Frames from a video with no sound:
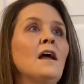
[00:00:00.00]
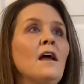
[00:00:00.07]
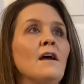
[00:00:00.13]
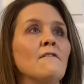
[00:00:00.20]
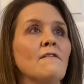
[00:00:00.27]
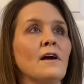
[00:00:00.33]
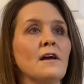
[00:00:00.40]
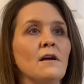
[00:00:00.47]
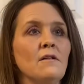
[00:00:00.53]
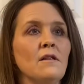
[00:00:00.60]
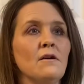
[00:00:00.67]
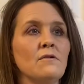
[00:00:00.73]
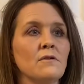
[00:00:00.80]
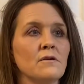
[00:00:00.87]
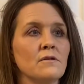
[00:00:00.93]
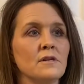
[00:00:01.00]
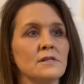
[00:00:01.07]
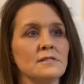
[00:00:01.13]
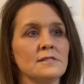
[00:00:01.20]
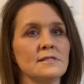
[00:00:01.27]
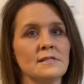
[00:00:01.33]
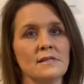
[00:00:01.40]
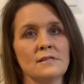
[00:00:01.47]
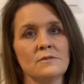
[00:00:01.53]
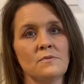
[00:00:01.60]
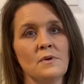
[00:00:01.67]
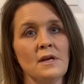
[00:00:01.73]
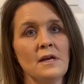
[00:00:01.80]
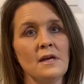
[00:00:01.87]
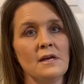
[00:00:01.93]
If I go longer than six
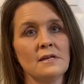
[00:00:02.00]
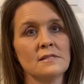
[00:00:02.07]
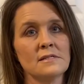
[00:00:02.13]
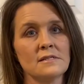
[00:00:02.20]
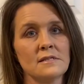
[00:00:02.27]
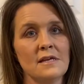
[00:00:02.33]
weeks,